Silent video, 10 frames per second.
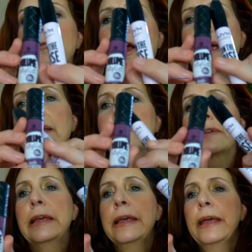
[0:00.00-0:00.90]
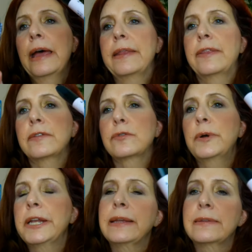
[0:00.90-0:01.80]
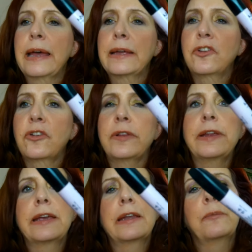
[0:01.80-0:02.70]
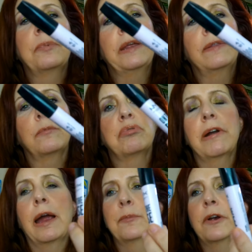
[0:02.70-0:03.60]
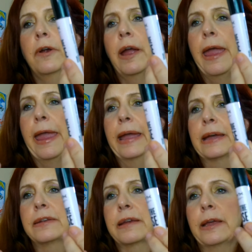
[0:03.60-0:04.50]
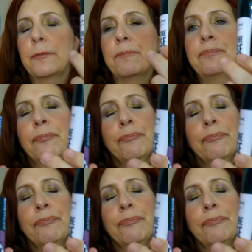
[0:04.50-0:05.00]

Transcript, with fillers: The Rise. This one is actually going to be the primer, and um,